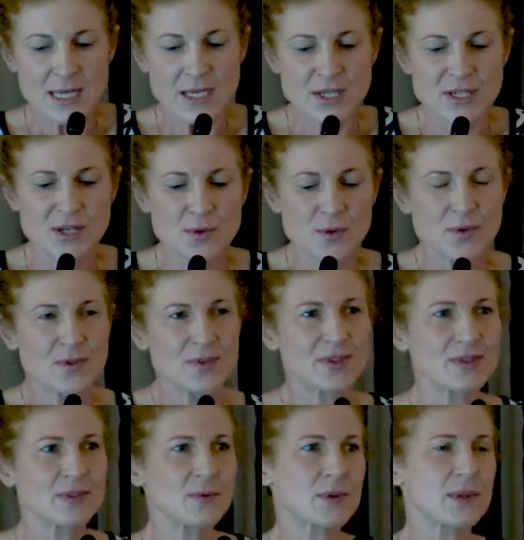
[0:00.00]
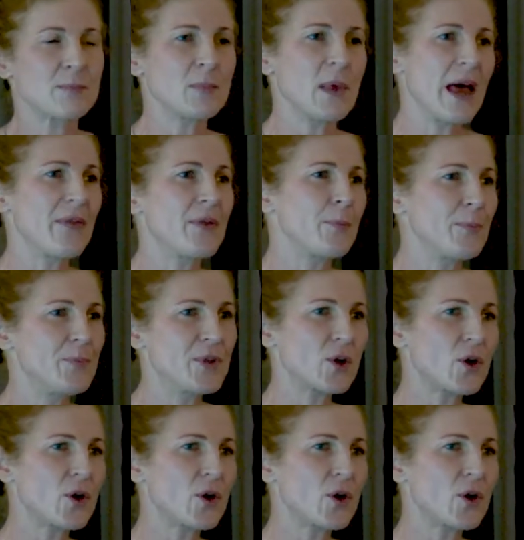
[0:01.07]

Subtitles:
So the